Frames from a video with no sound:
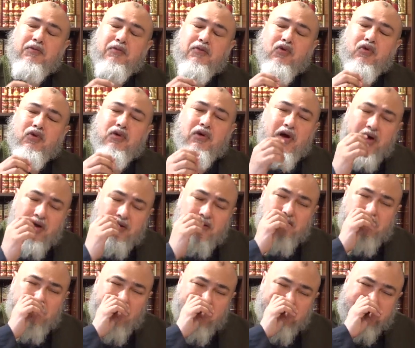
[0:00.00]

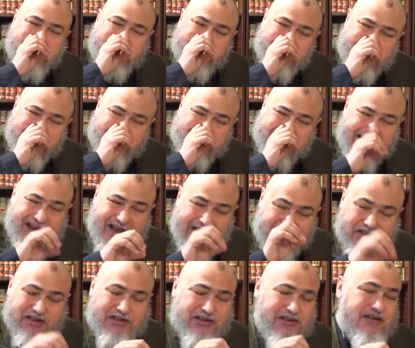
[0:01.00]
Quranic commentators
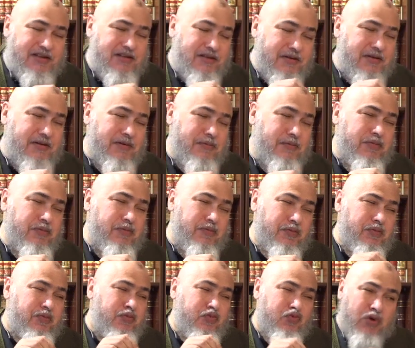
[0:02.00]
actually
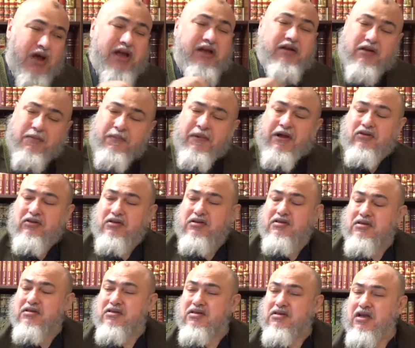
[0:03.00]
write about
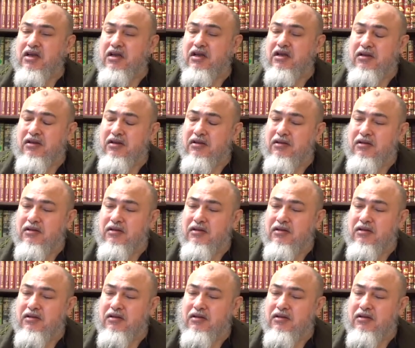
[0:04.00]
this and say,